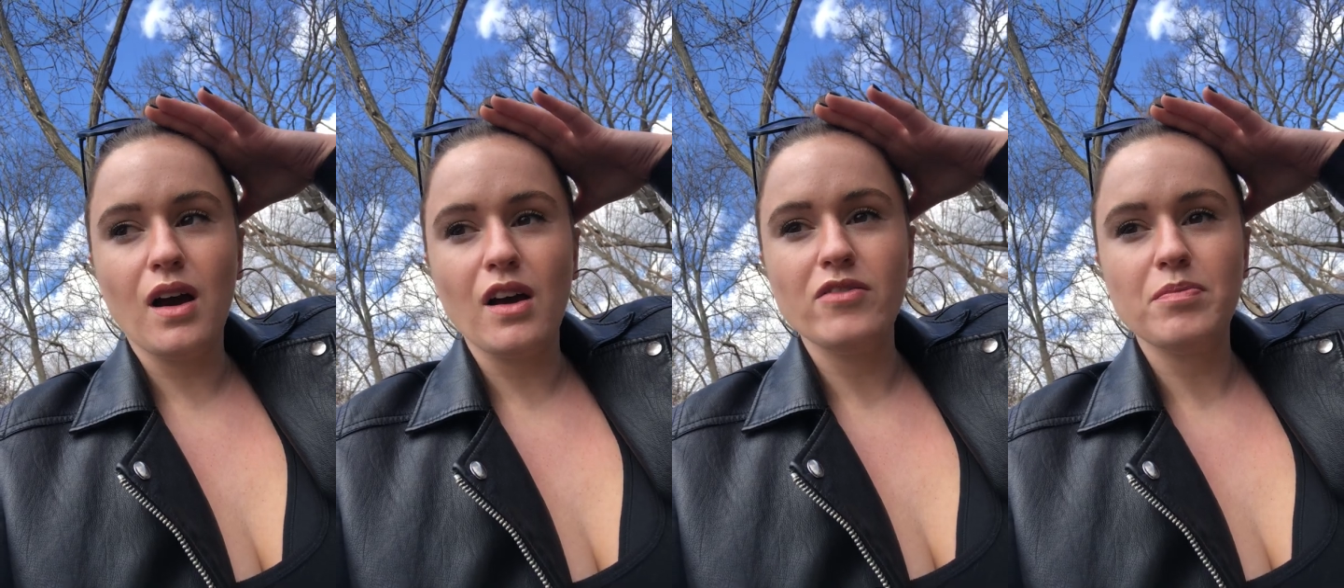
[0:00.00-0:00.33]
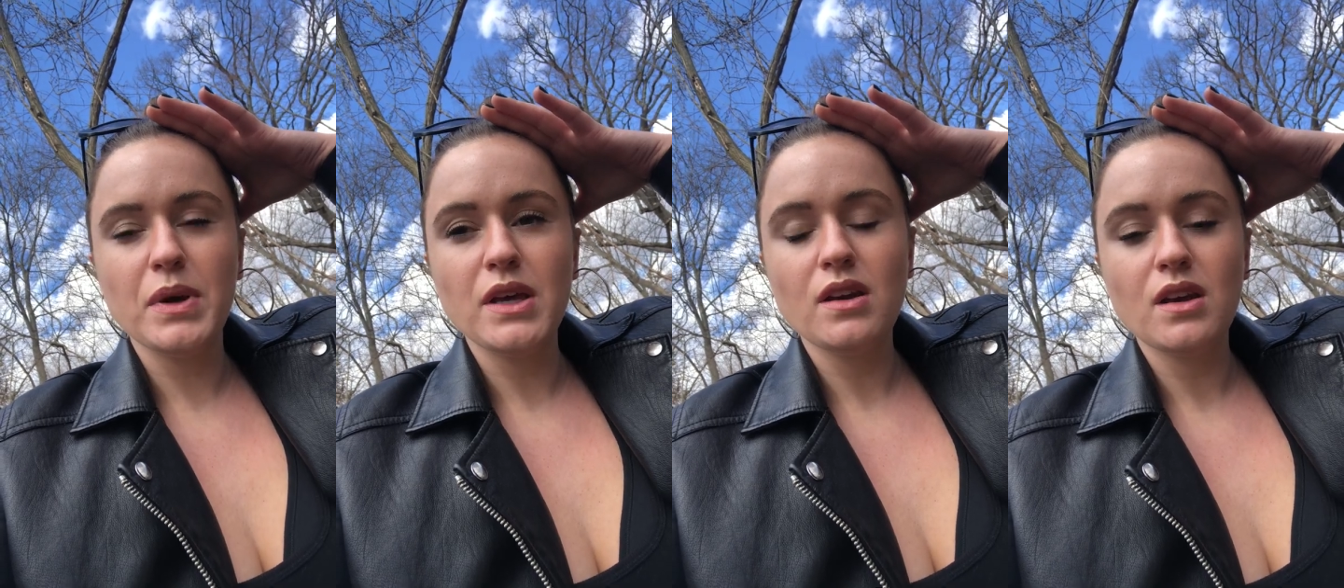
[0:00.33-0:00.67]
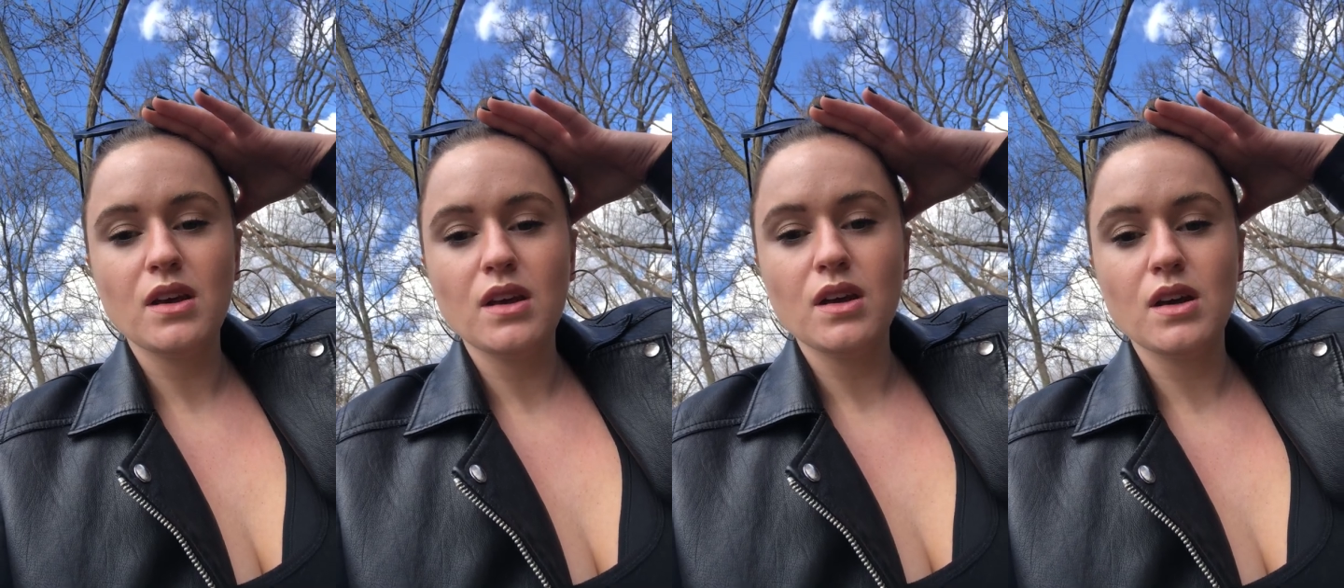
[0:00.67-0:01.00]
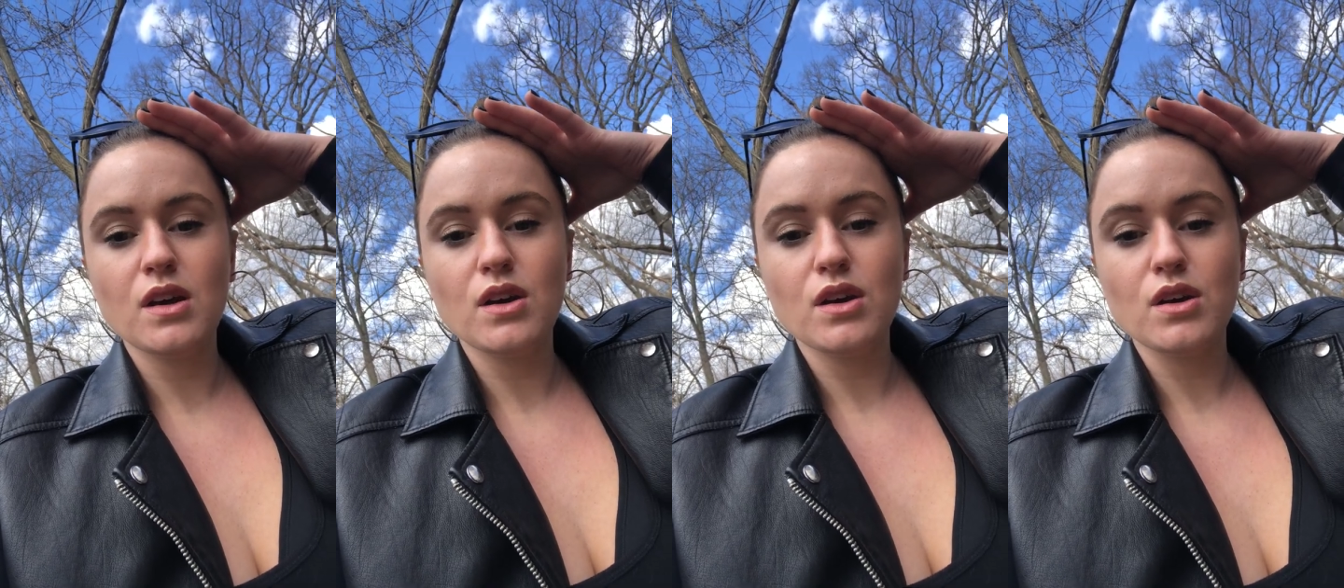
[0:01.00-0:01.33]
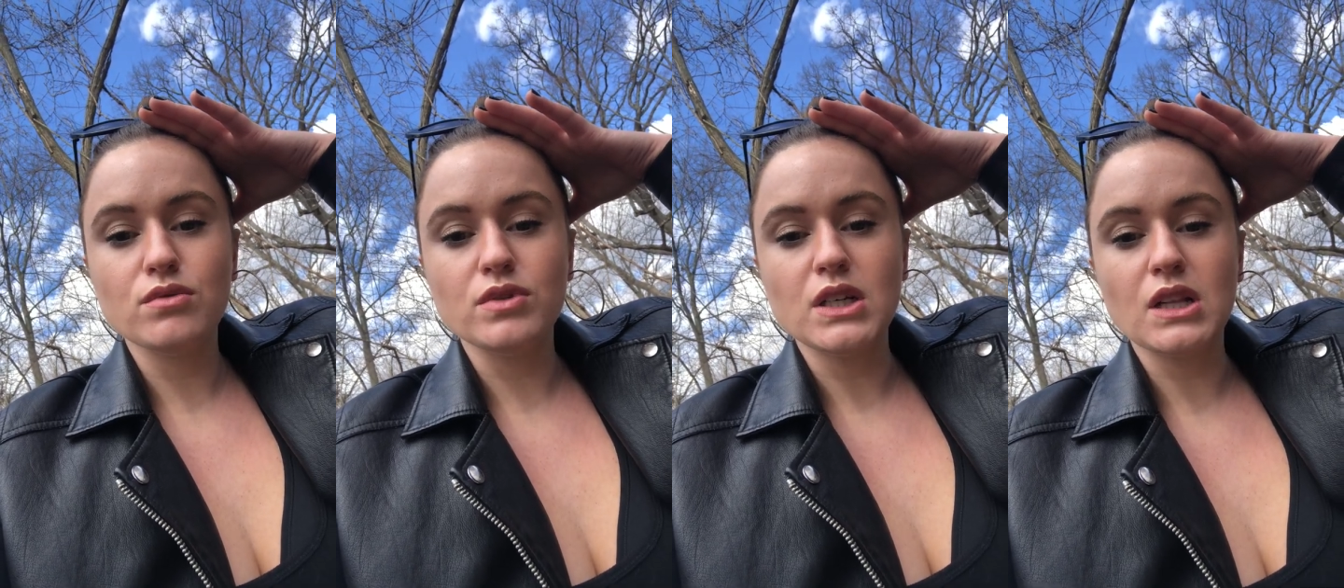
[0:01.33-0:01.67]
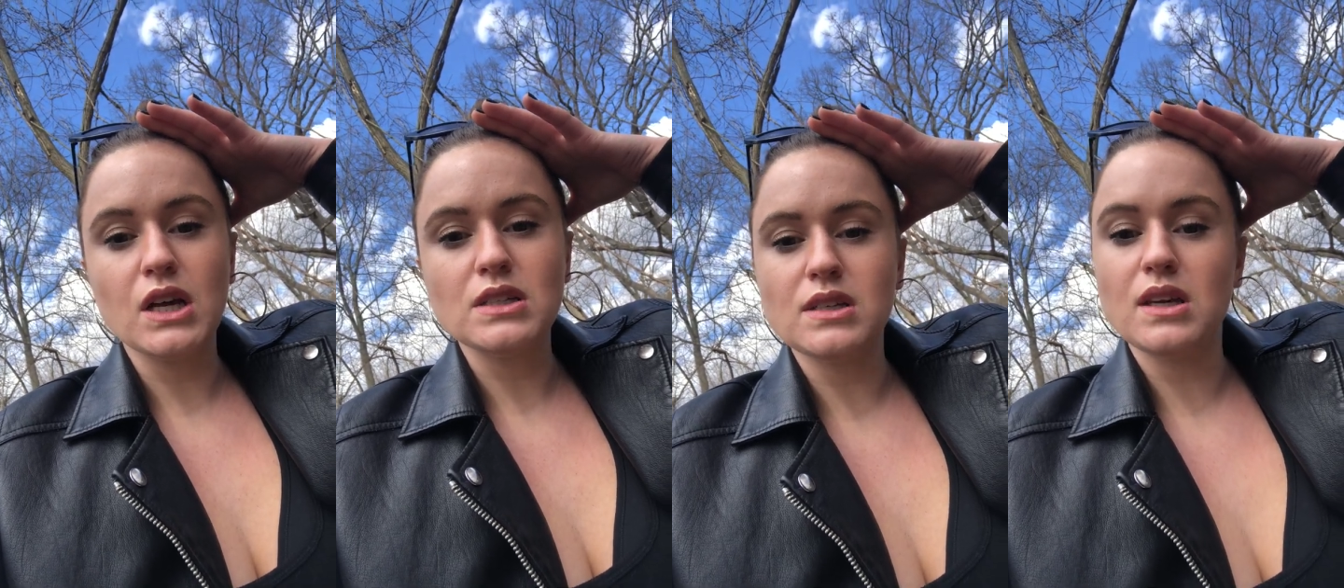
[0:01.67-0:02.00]
I've been
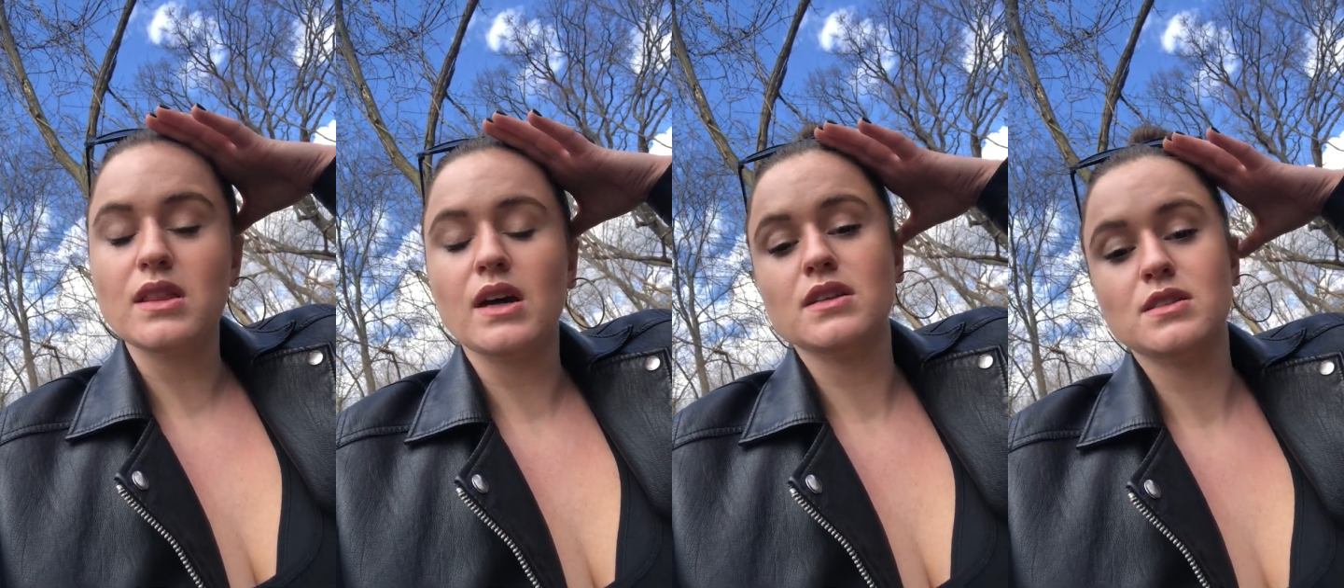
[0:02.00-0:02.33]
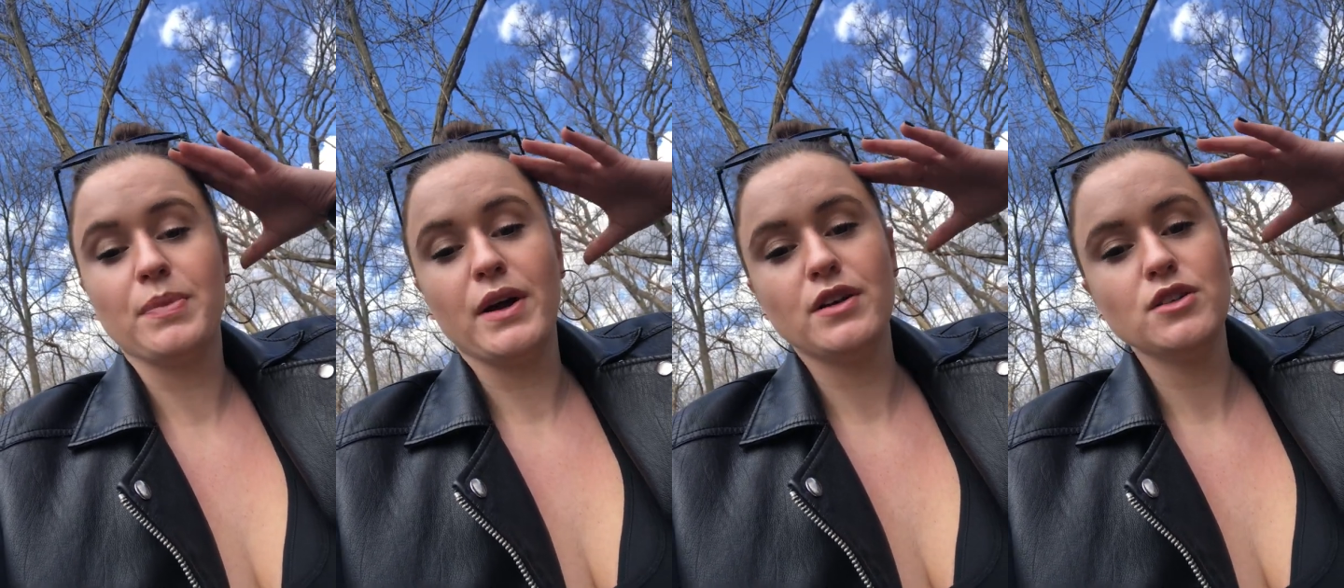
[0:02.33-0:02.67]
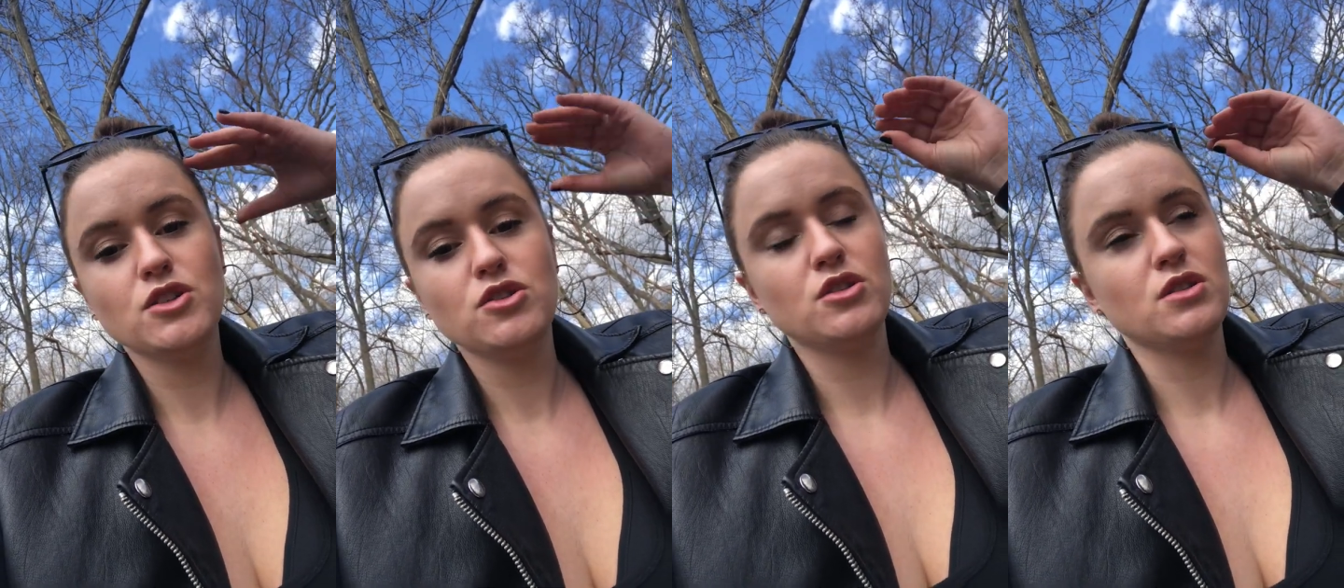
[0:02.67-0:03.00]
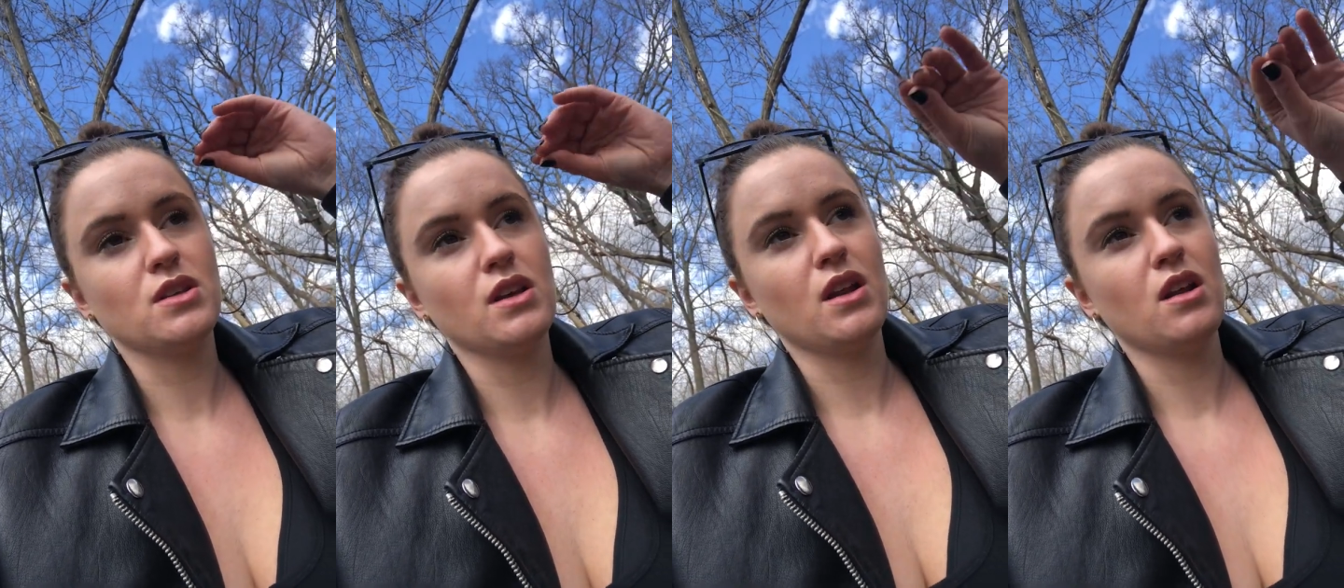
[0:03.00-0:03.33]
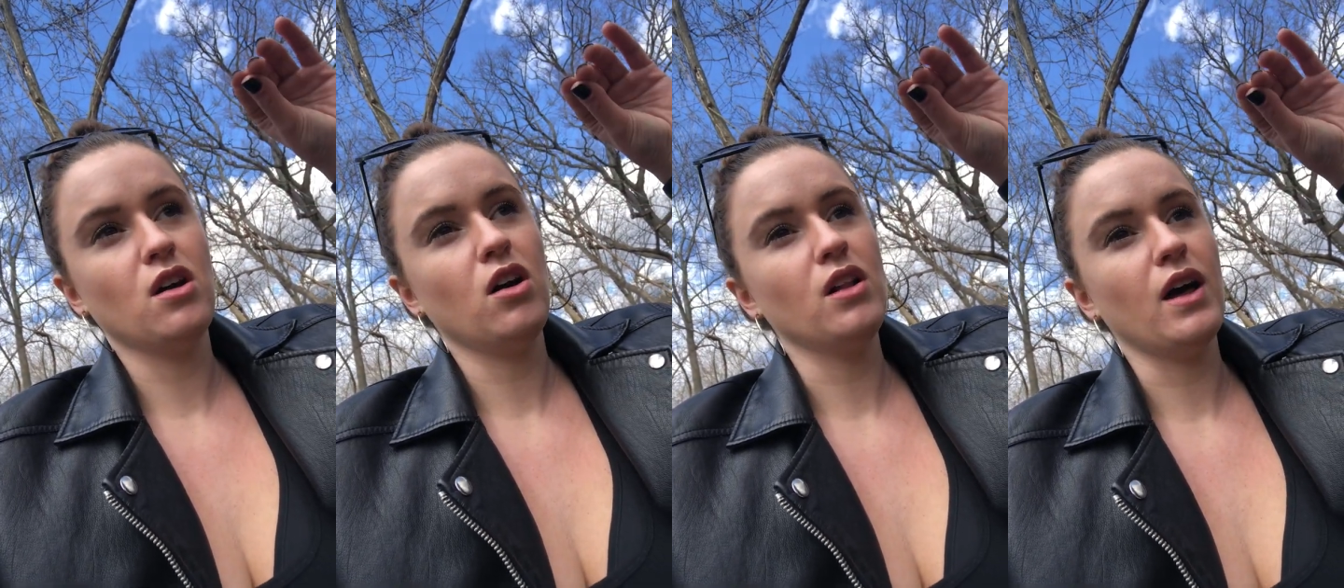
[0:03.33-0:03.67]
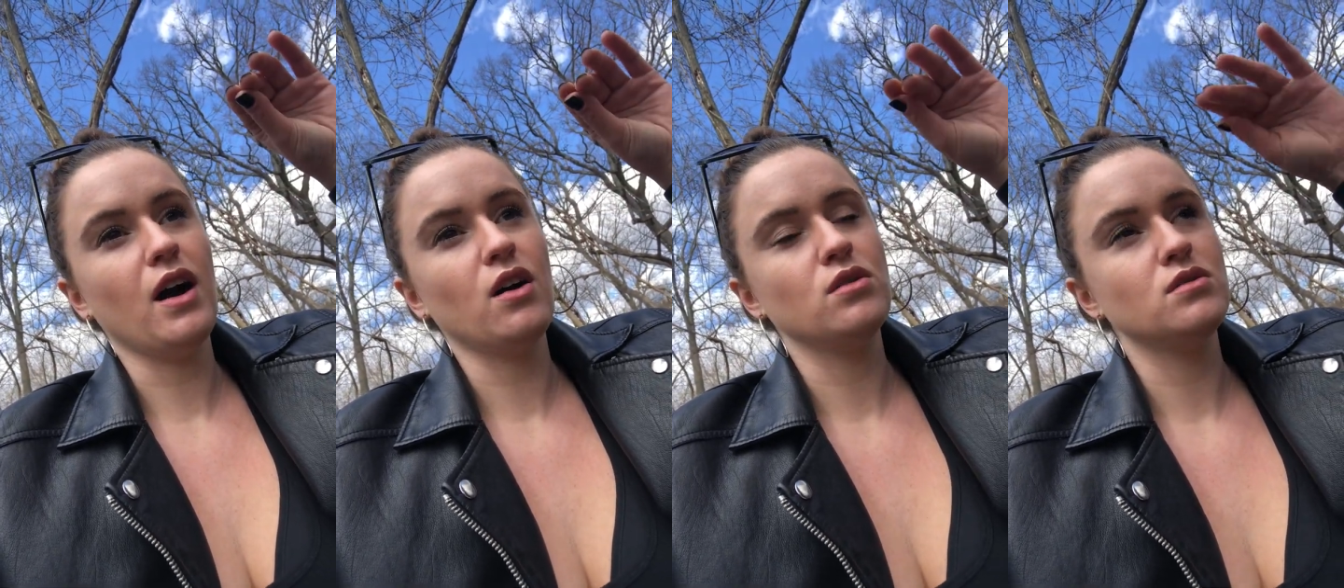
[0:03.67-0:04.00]
realizing that it's better to just get it all
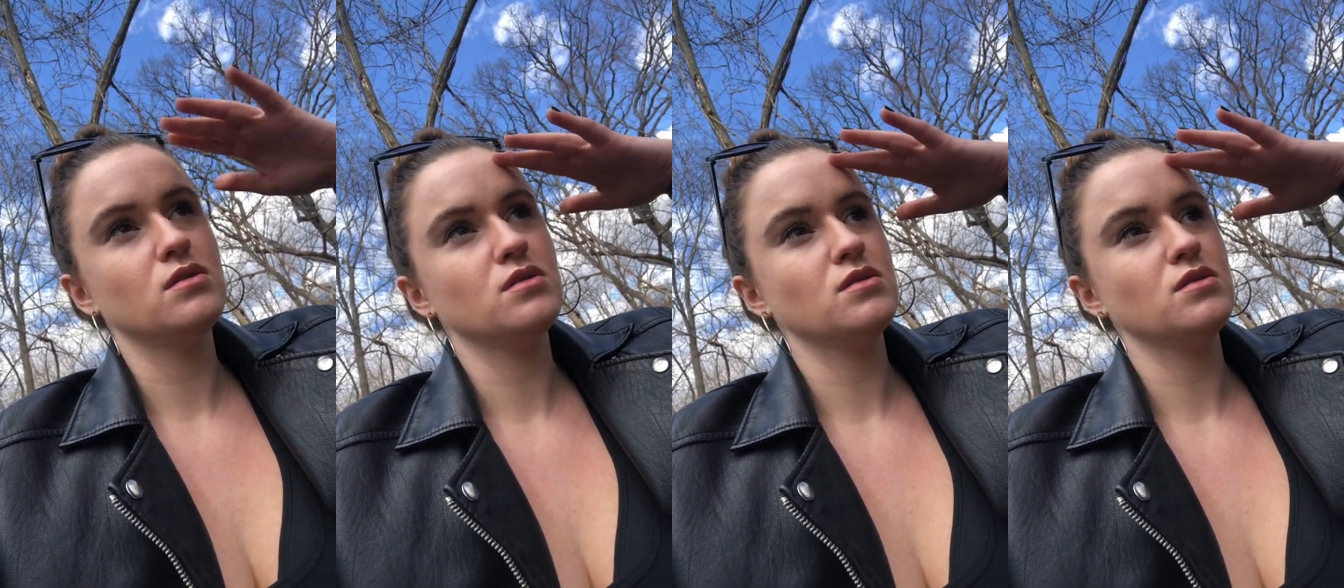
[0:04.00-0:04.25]
out,